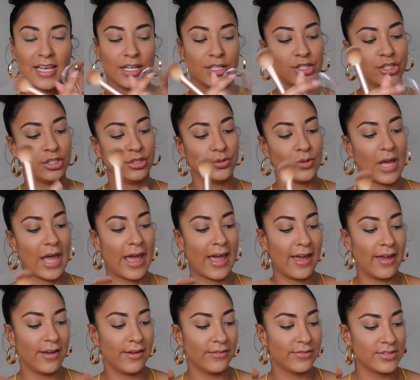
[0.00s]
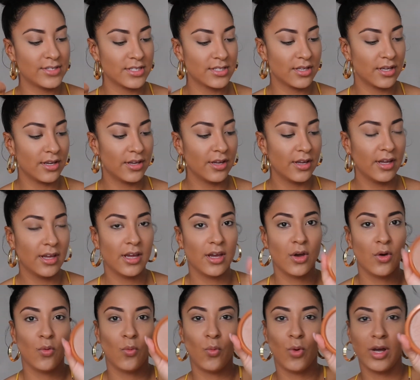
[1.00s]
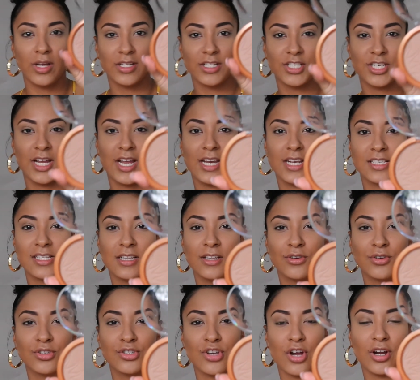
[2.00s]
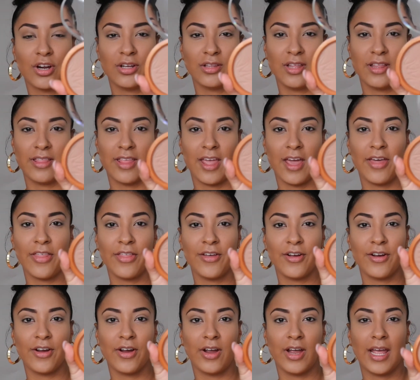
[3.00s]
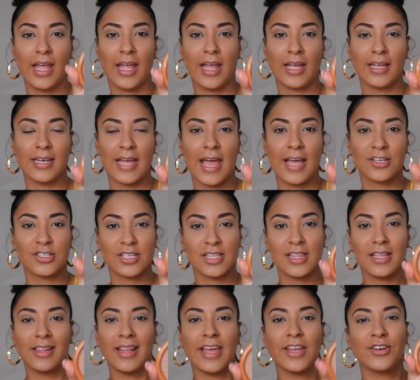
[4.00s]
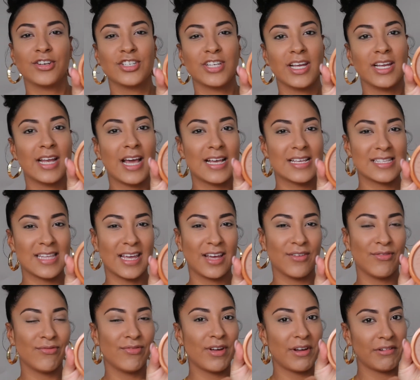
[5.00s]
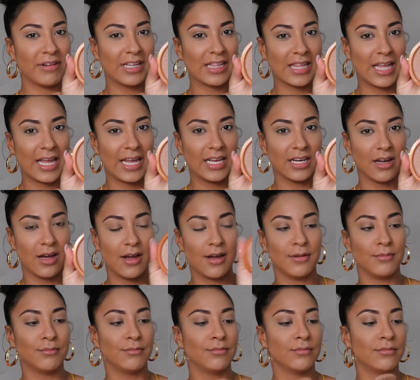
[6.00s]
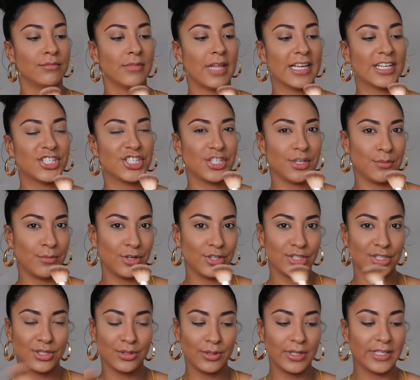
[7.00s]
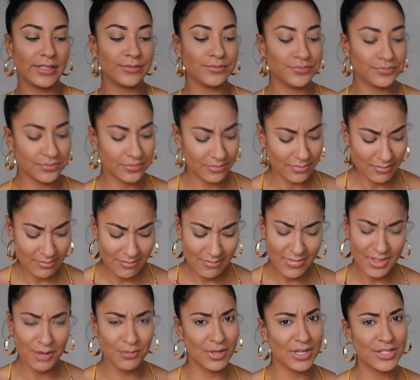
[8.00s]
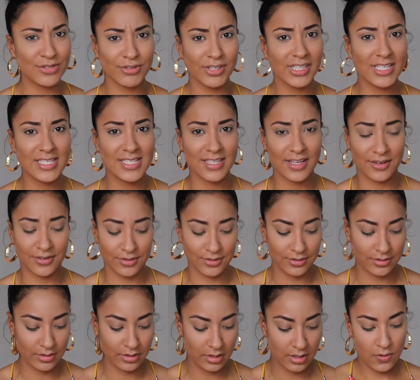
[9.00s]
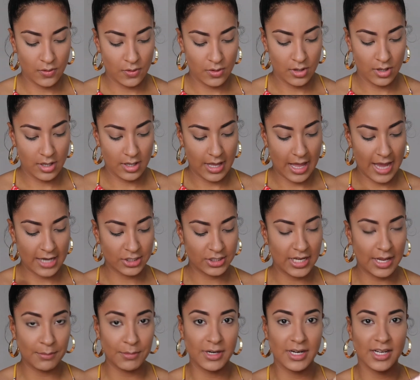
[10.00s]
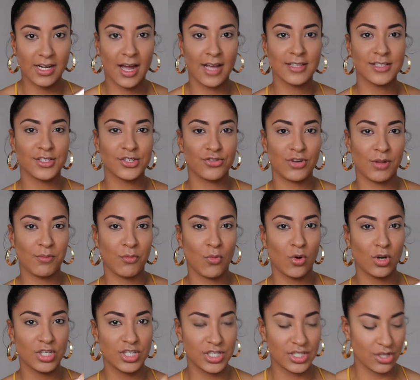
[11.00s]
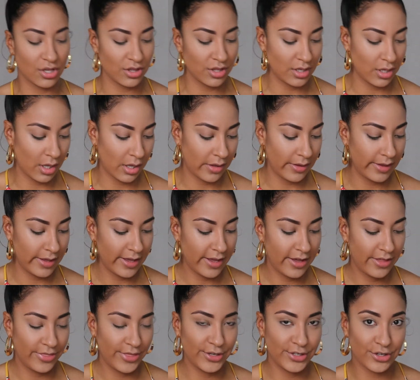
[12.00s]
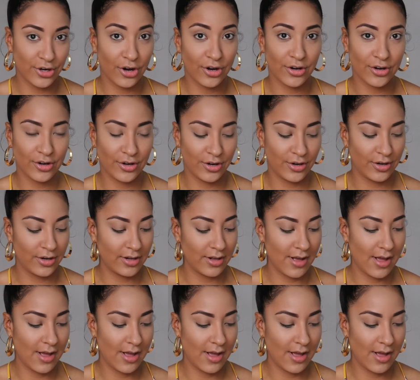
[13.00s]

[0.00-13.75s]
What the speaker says: like two halves. One shade is a little darker than the other, and actually the lighter shade has like a very light like shimmer to it, but it's really subtle. Well, actually I'm going to concentrate more just on the darker